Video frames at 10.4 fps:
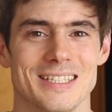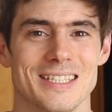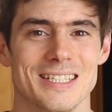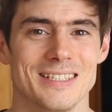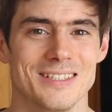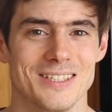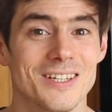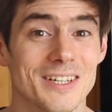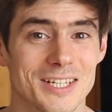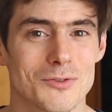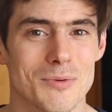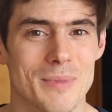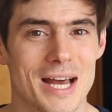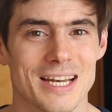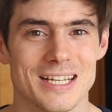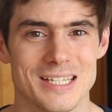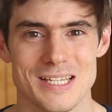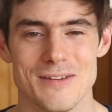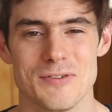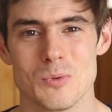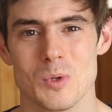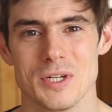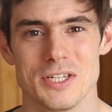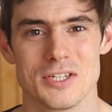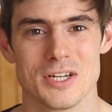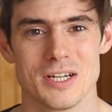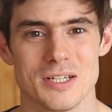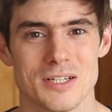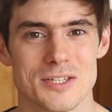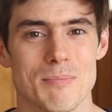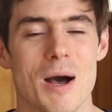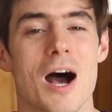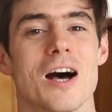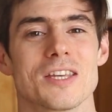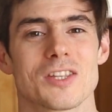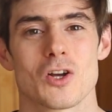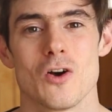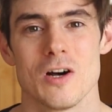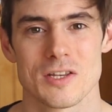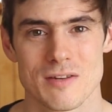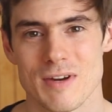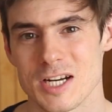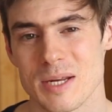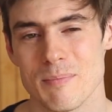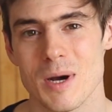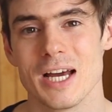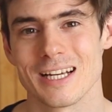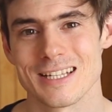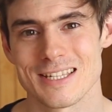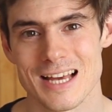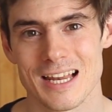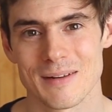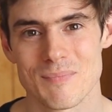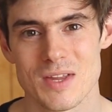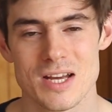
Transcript: in earnings from that if you wanted to surpass the cost of actually buying and selling.